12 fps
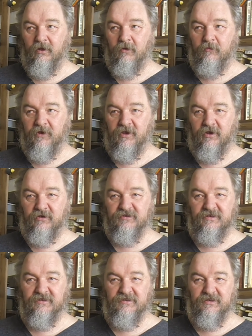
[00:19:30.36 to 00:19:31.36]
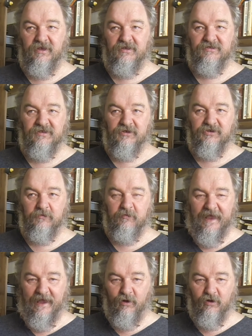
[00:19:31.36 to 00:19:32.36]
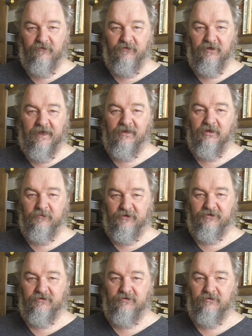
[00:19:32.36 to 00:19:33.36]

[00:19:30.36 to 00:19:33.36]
because it's such a powerful element